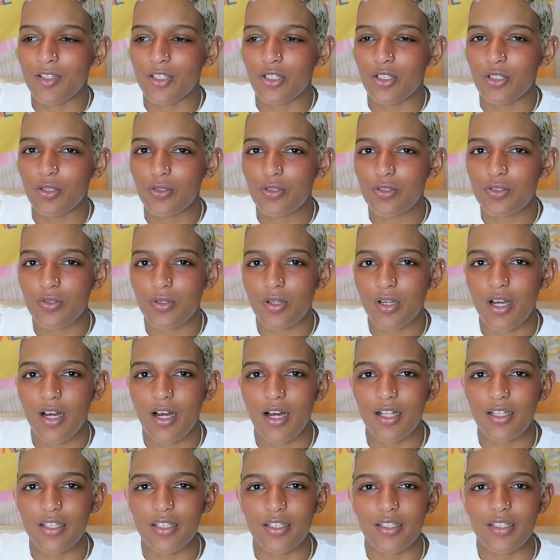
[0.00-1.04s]
neutral
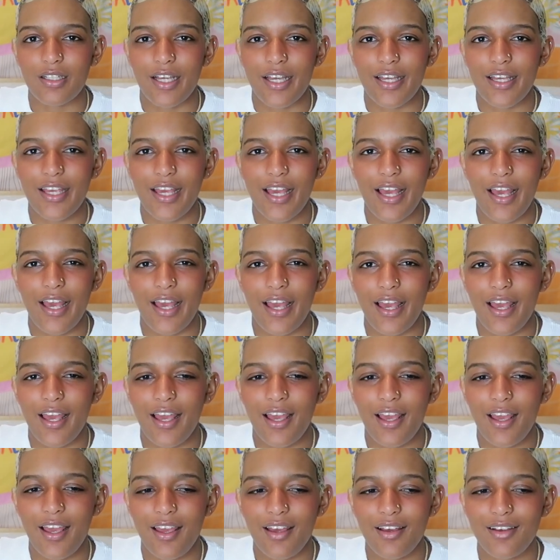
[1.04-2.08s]
color, like
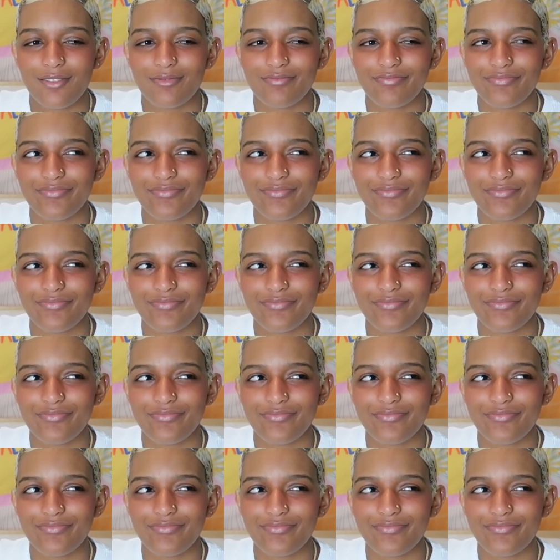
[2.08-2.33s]
a